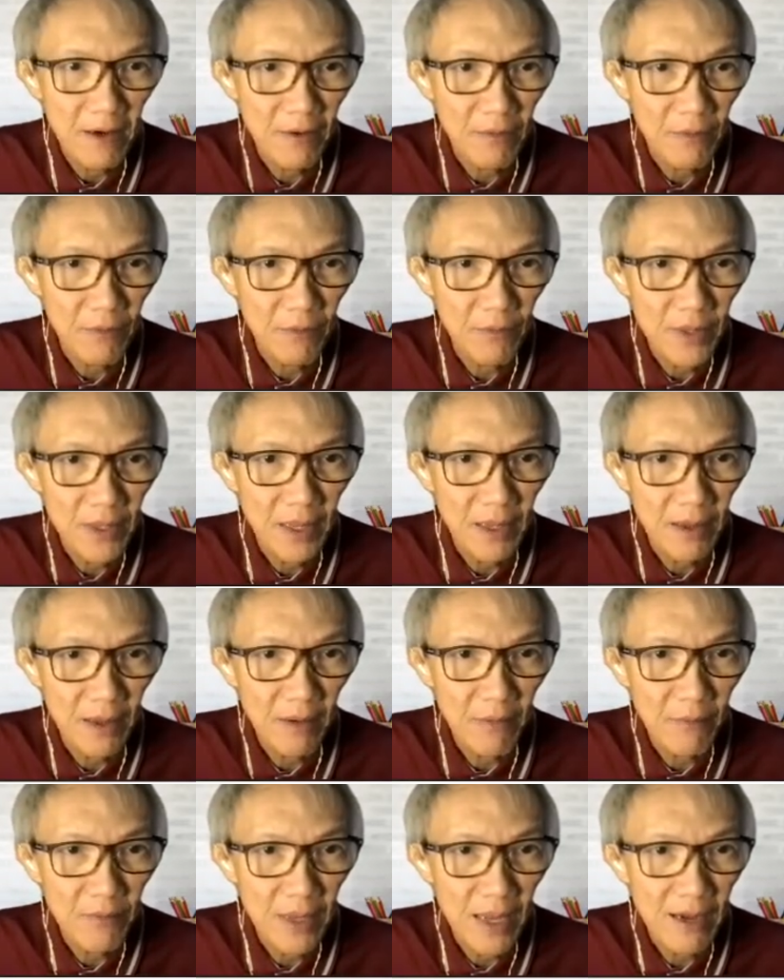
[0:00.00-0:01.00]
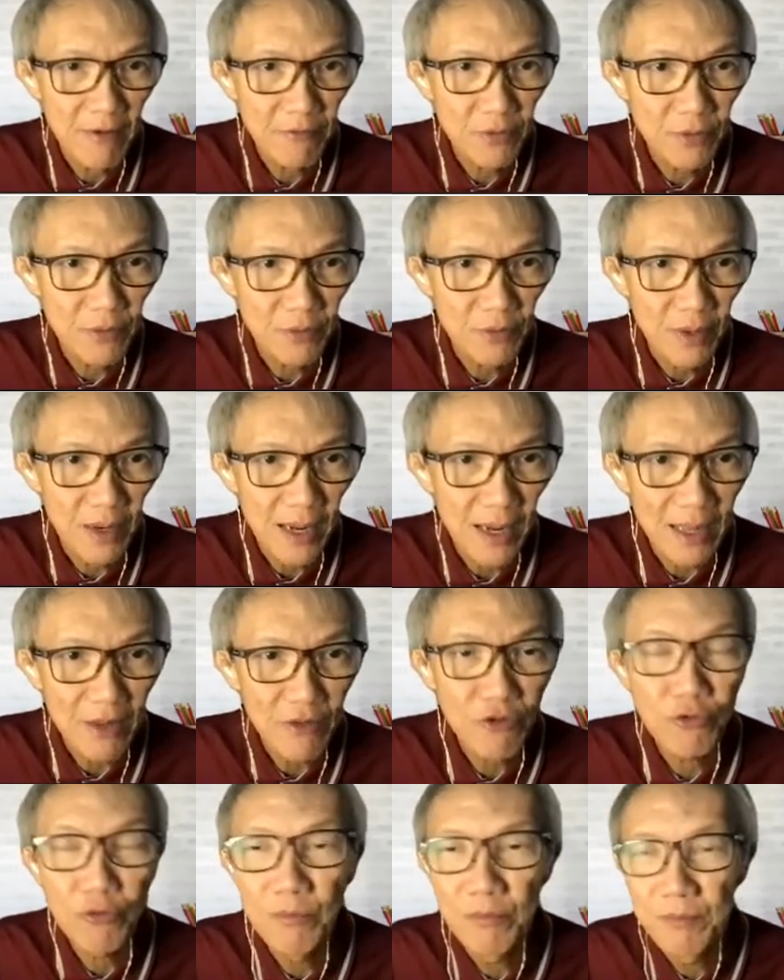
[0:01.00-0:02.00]
we have to
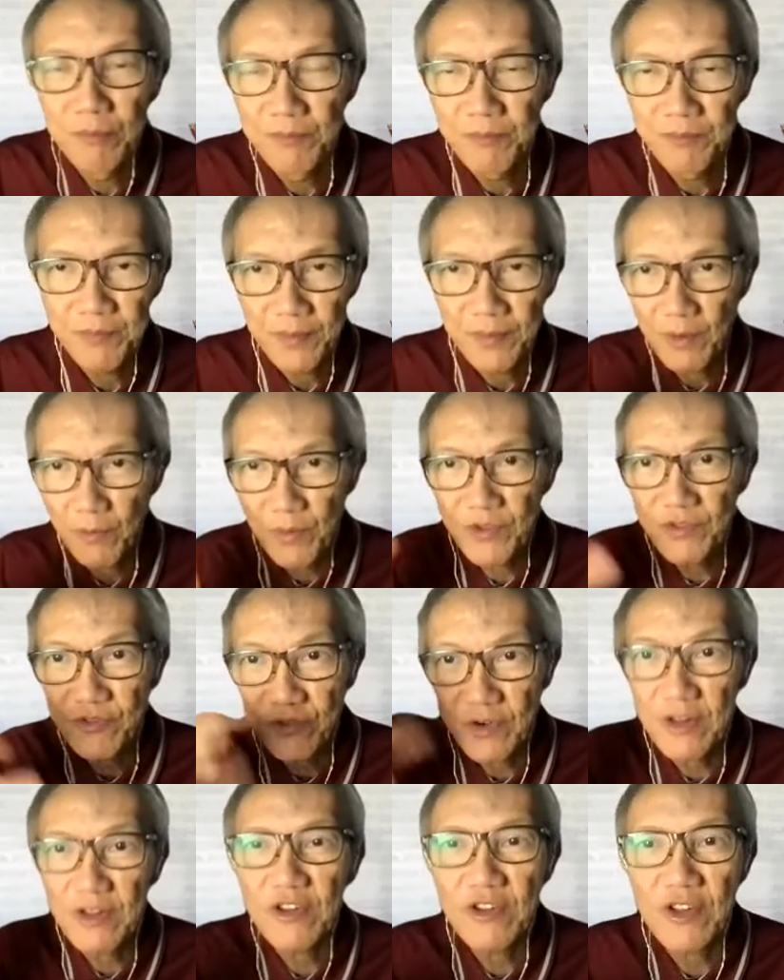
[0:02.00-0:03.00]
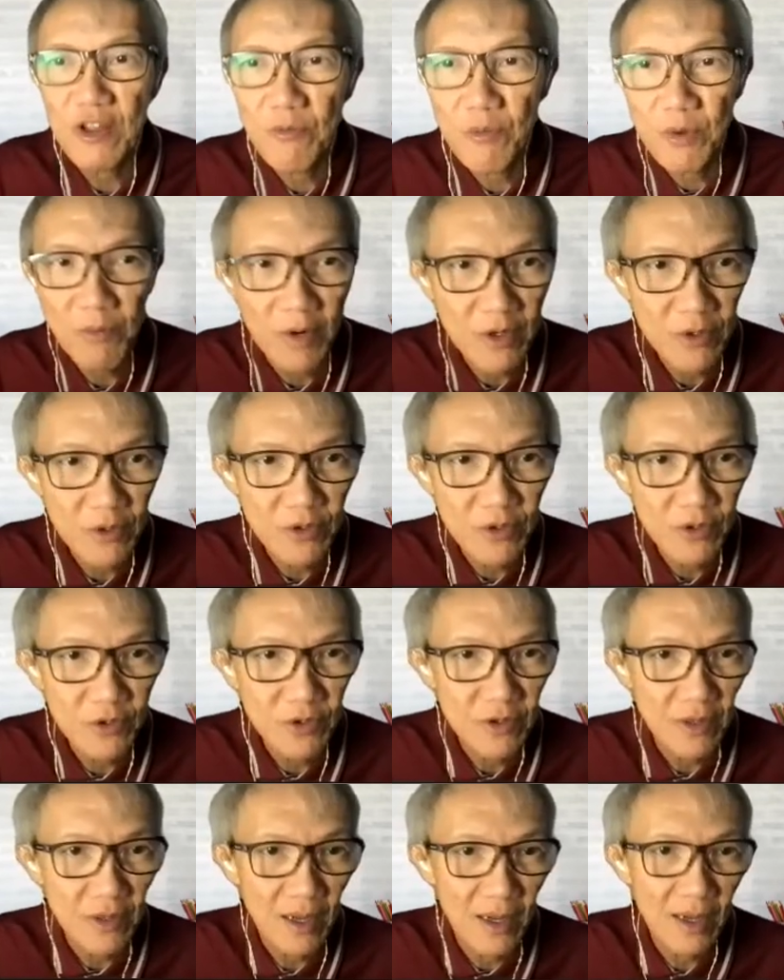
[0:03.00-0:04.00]
assume which register we want to
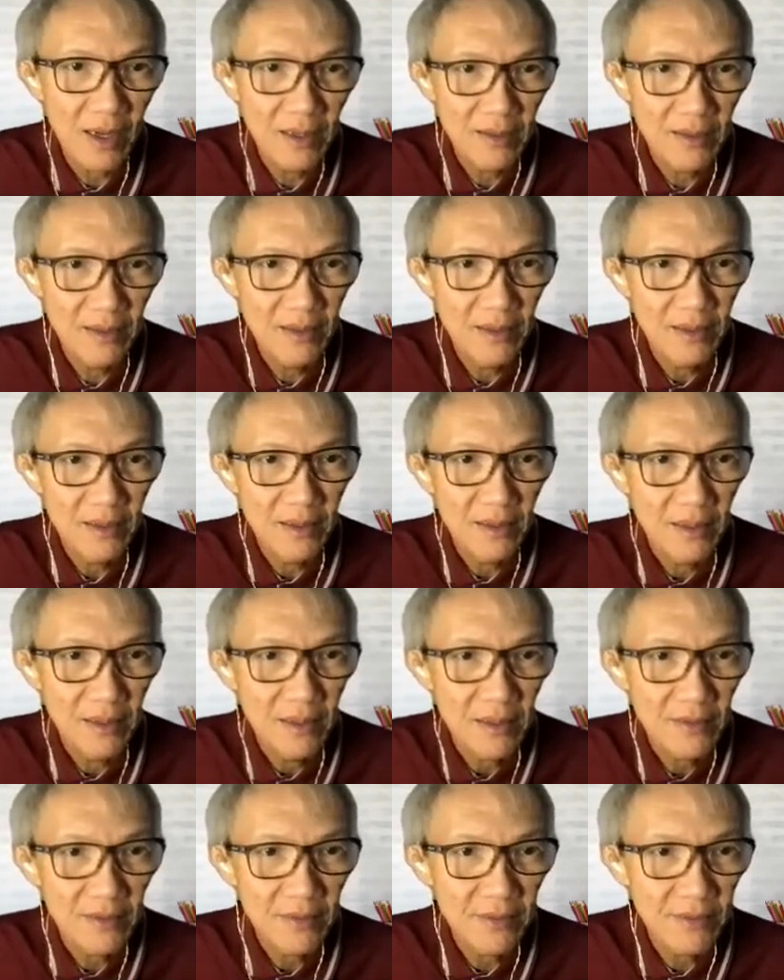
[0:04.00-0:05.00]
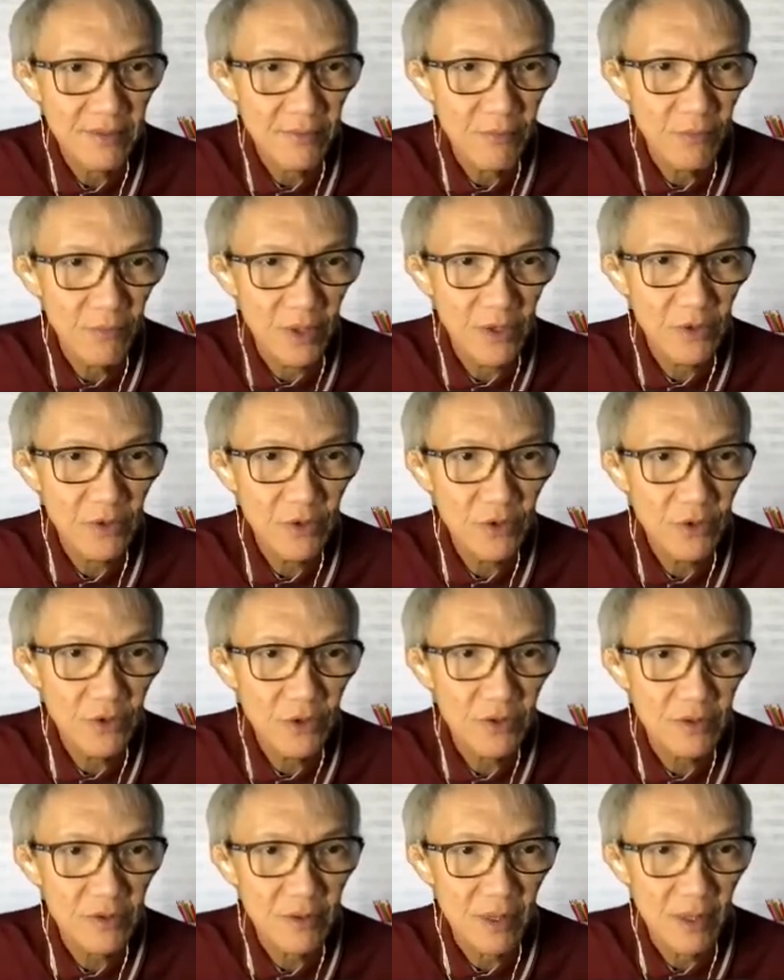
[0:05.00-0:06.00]
use. I want to use
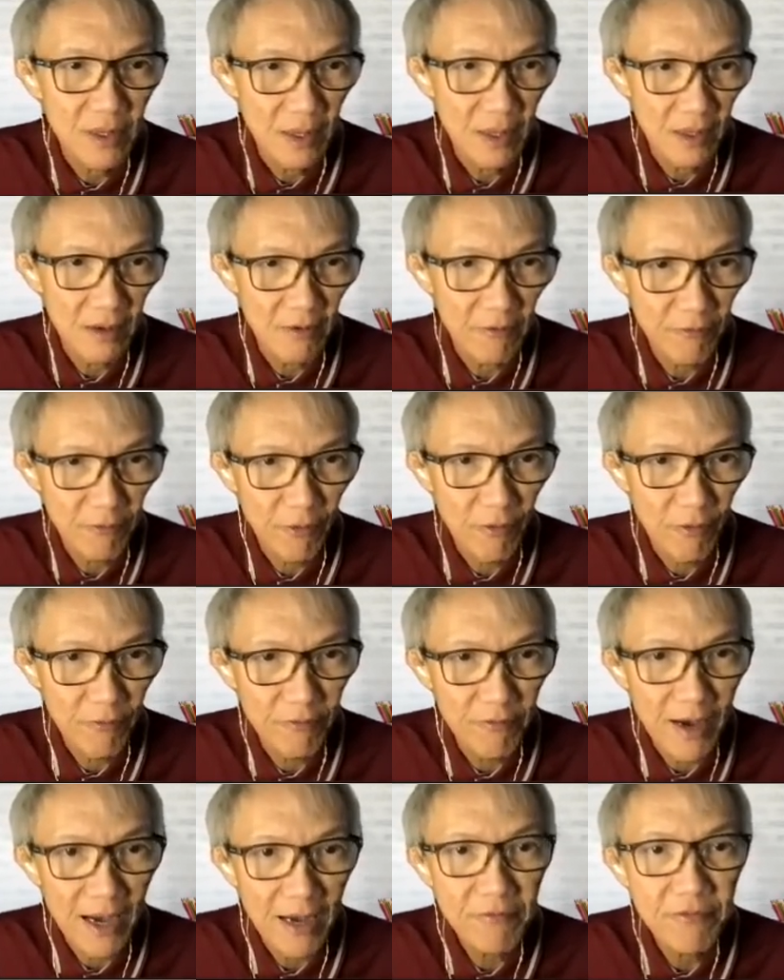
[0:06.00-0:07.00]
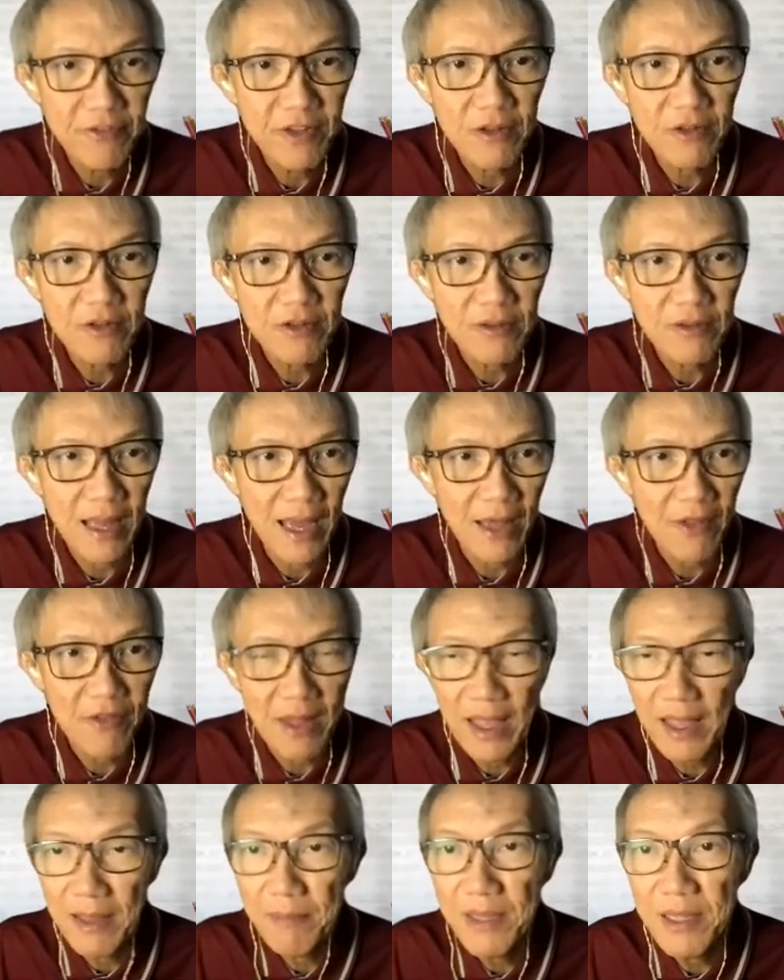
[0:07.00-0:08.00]
4, 5, 6 as
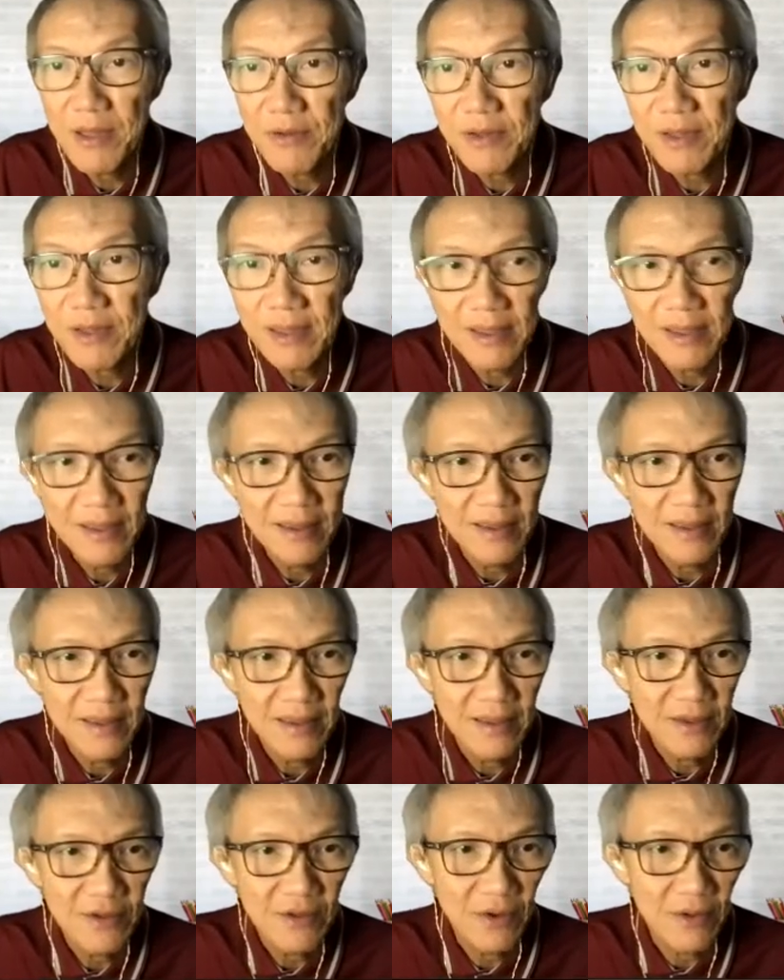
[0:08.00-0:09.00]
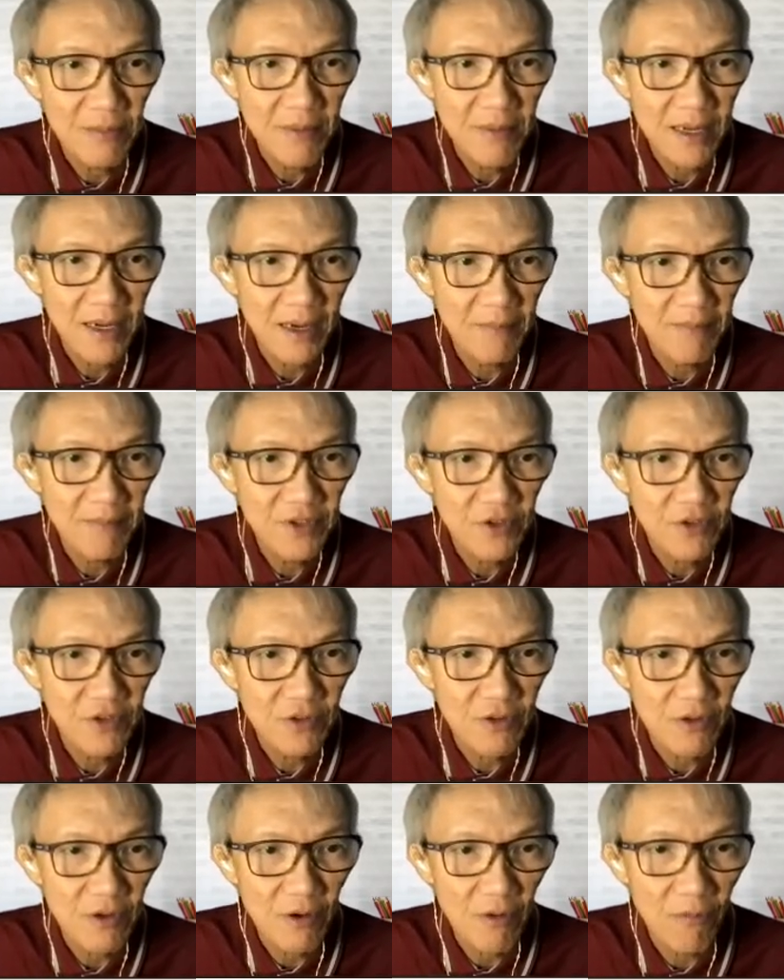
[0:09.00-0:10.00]
ABC, so it becomes just
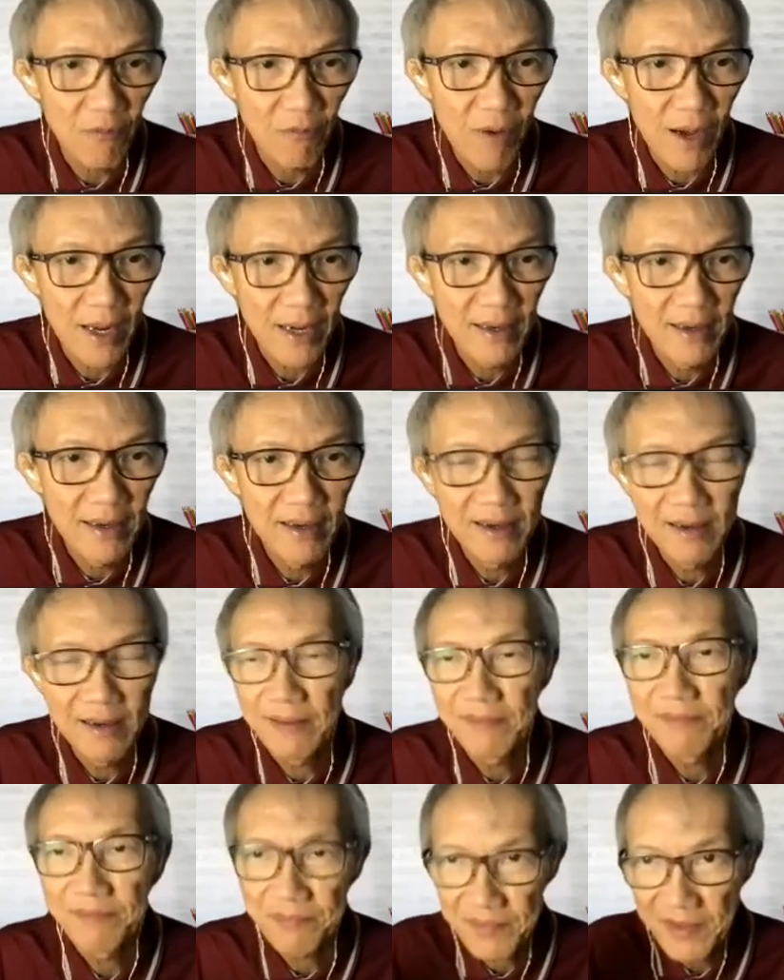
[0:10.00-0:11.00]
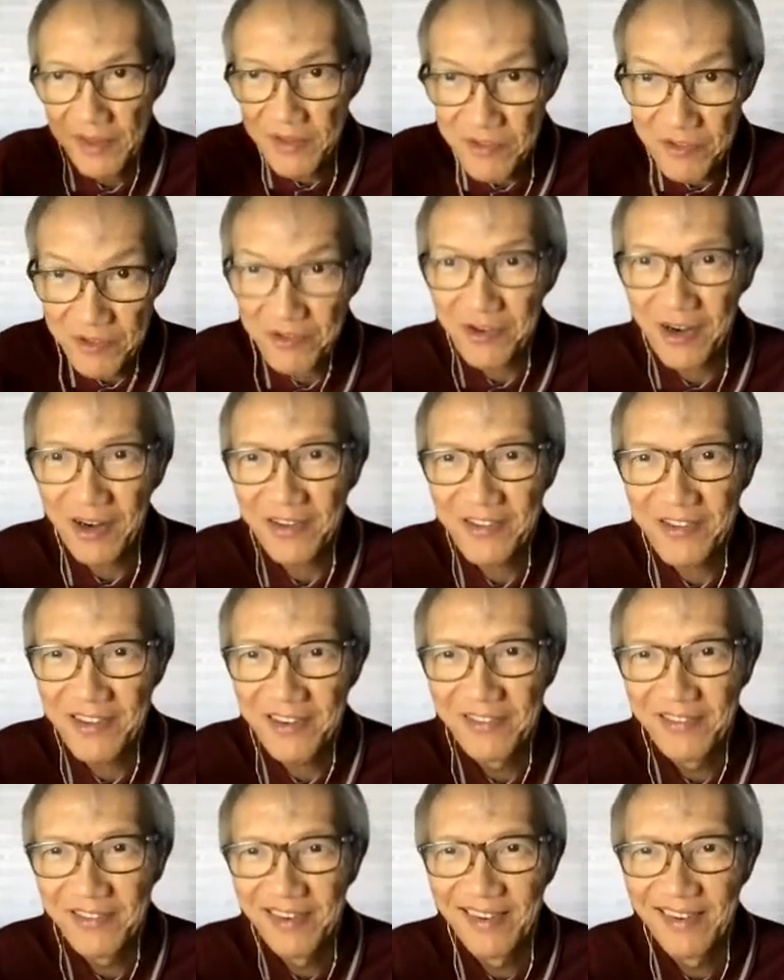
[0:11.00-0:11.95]
one instruction.